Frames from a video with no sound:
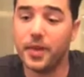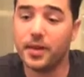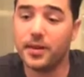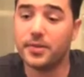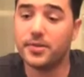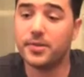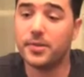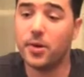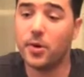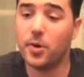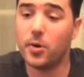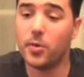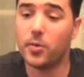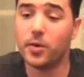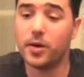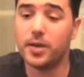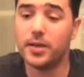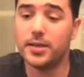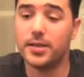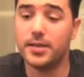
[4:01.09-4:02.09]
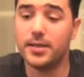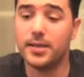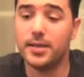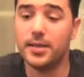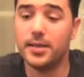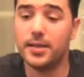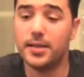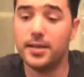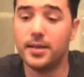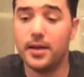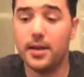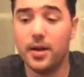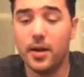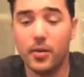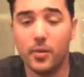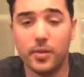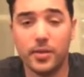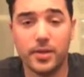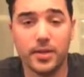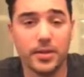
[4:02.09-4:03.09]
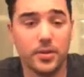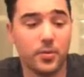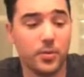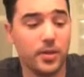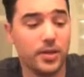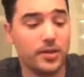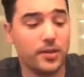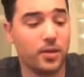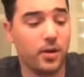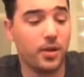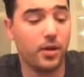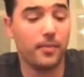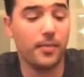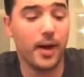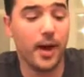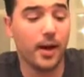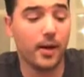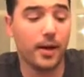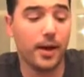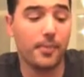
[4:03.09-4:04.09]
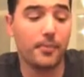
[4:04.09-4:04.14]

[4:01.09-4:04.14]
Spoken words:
So we're going to see what this one is all about.